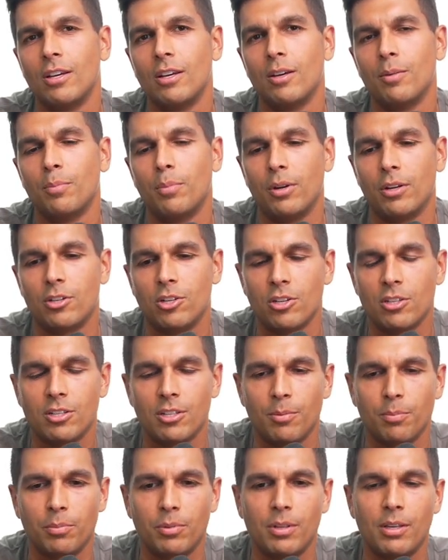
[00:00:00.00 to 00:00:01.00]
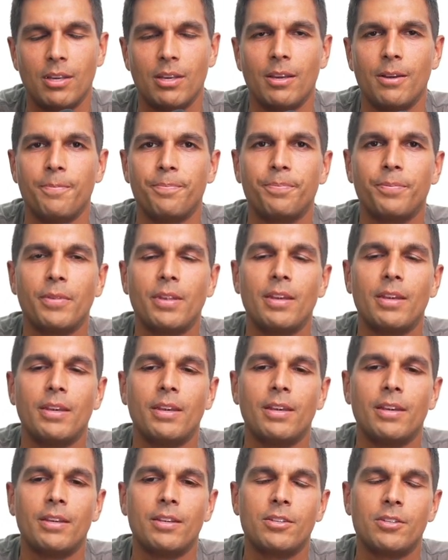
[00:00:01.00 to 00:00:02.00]
But it just simply
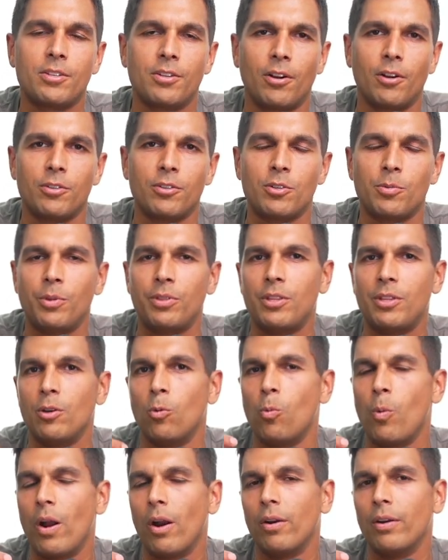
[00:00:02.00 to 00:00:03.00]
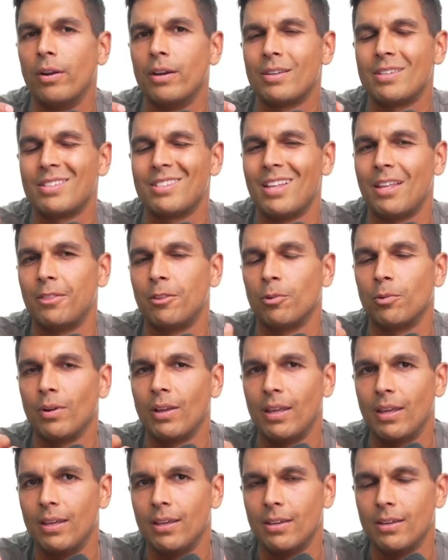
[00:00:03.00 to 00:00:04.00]
starts with the awareness that there
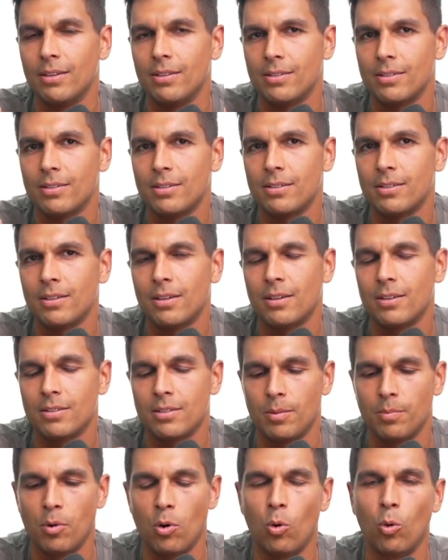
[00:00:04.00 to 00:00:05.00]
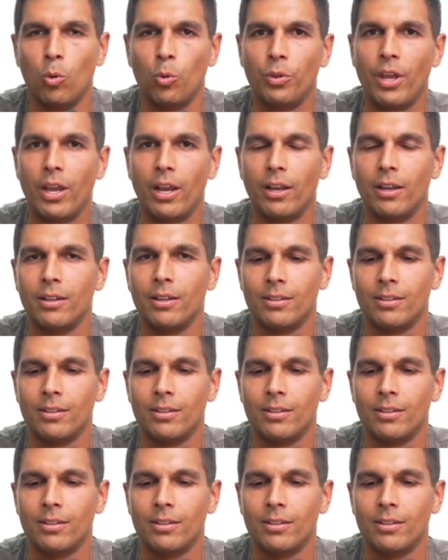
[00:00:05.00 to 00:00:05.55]
is some holding,